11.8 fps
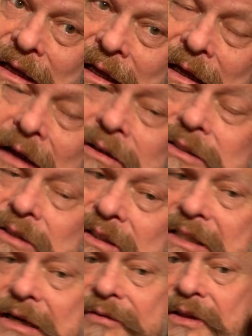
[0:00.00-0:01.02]
I also
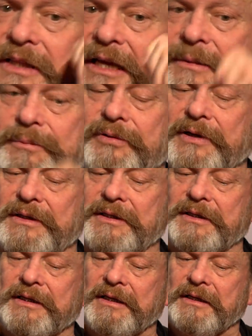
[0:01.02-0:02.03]
discovered at that point
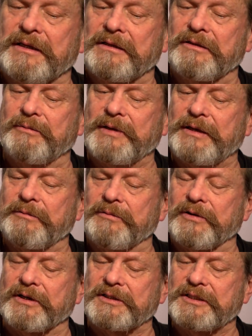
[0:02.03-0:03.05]
that the way it
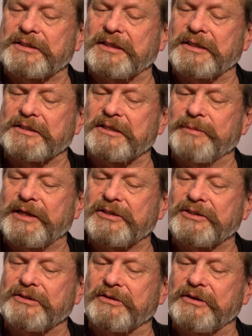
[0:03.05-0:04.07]
works is to make
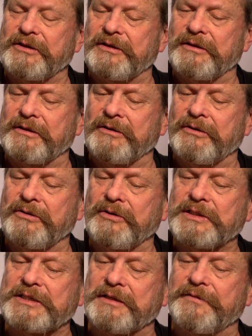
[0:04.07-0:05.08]
sure that you, who
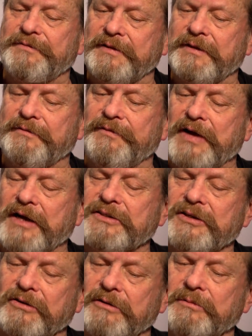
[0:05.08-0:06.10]
is in the
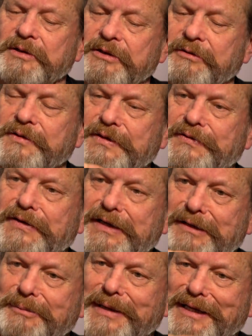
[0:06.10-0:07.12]
foxhole with you for the
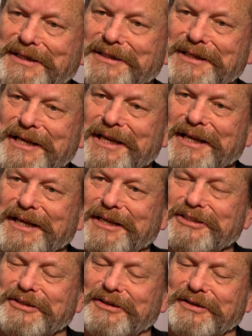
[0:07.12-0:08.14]
final battle. Mm. And
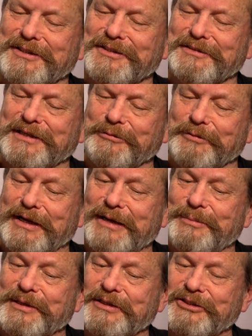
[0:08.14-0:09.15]
as long as, like,
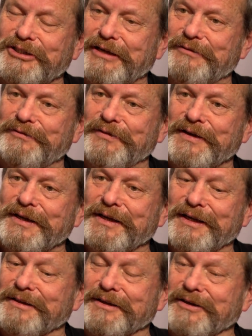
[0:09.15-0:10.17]
Robin and Jeff
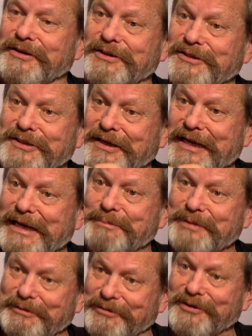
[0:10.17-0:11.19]
and the girls are
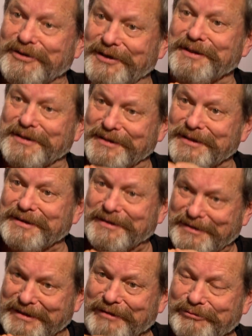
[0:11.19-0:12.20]
happy, we're all
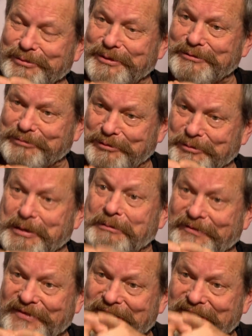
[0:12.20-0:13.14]
comfortable with what we've